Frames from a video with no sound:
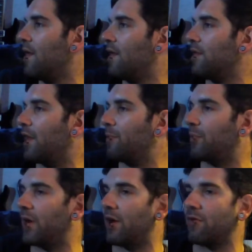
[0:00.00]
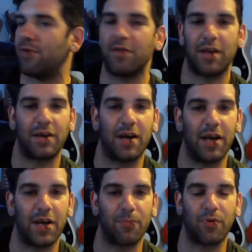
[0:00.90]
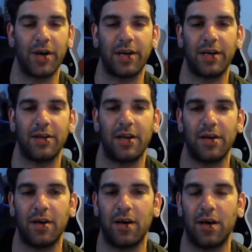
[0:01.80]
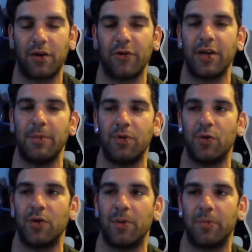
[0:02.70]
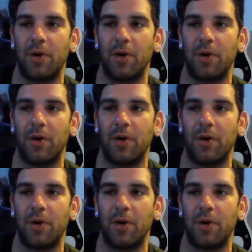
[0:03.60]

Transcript: that I put out since I kind of had a break, and then I'm going to keep doing them.